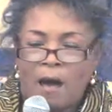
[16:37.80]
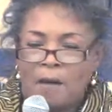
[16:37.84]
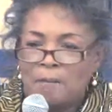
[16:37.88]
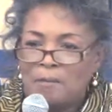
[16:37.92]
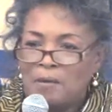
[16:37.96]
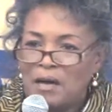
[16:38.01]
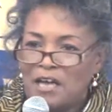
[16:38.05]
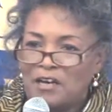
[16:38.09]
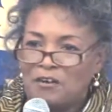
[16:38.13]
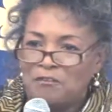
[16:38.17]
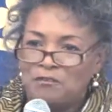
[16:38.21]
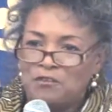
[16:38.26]

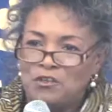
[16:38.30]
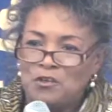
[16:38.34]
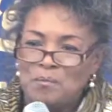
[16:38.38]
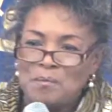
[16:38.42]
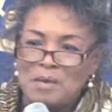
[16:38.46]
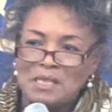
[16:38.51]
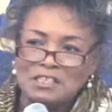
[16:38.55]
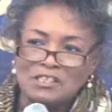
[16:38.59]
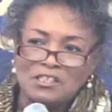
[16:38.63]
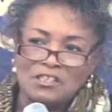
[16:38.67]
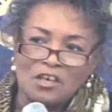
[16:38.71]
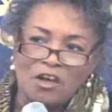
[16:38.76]
But a few
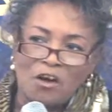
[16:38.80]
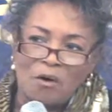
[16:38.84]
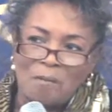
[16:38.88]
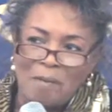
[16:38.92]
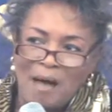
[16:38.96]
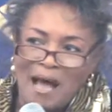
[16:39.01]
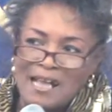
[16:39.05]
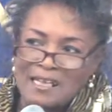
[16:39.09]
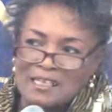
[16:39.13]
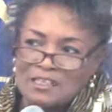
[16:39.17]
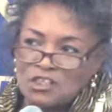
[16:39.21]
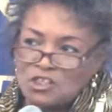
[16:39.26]
months ago,
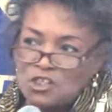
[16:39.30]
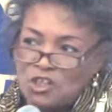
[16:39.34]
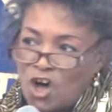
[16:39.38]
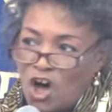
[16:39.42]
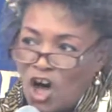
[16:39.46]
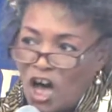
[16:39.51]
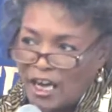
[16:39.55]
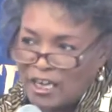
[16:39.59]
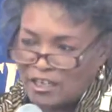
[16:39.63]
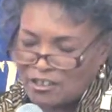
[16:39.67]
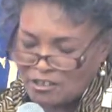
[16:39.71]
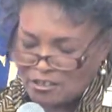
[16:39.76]
my
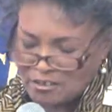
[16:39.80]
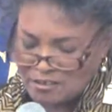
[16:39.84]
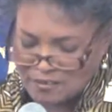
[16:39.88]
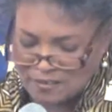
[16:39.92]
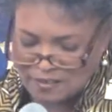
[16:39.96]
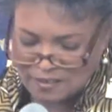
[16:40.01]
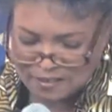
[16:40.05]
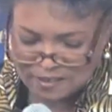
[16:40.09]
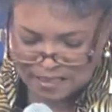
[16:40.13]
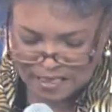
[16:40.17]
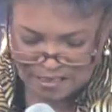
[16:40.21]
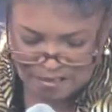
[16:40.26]
daughter
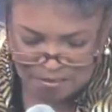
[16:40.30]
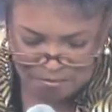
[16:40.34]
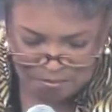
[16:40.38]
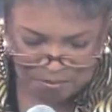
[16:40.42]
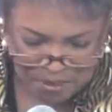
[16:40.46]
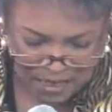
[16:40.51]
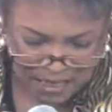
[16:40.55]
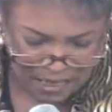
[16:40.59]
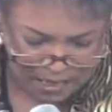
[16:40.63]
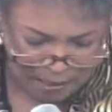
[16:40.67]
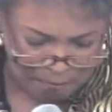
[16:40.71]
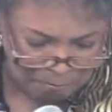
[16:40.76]
sent
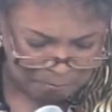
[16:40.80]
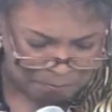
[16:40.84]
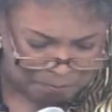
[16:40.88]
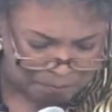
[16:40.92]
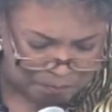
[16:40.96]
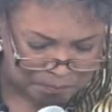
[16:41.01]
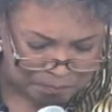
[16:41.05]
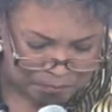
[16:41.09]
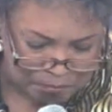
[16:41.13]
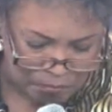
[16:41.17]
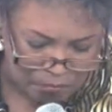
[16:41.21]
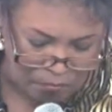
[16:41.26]
me
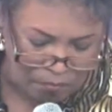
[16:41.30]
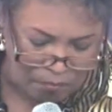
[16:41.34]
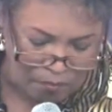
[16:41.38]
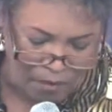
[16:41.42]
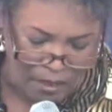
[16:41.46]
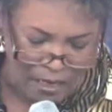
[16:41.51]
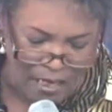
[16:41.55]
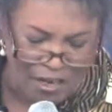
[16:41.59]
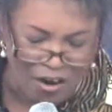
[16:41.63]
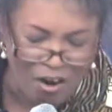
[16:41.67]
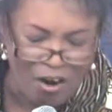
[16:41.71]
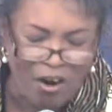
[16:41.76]

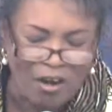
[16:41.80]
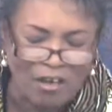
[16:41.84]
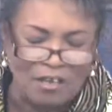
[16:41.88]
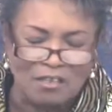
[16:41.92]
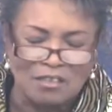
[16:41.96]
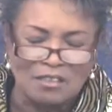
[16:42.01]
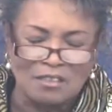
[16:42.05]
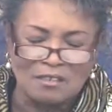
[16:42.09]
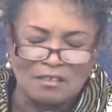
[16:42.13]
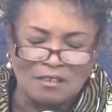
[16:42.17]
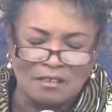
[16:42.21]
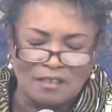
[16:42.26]
an
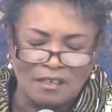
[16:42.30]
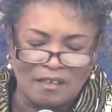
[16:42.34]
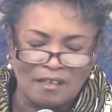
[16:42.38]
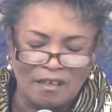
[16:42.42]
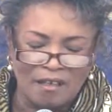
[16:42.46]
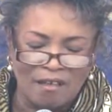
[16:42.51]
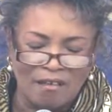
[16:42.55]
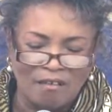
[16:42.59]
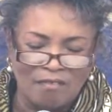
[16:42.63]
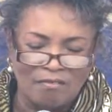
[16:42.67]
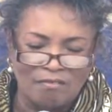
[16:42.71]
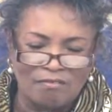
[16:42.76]
article
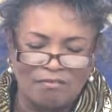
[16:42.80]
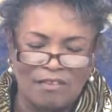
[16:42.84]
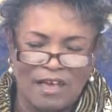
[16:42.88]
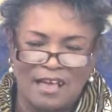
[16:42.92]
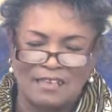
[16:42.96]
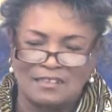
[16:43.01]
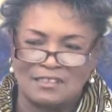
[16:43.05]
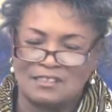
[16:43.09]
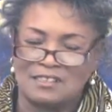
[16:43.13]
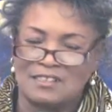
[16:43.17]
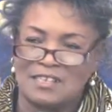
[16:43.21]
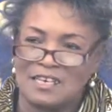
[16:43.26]

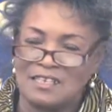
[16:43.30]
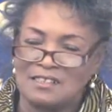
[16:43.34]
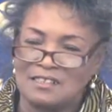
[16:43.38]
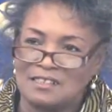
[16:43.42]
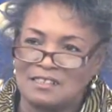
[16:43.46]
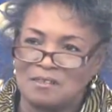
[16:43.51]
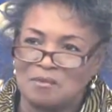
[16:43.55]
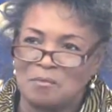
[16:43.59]
that just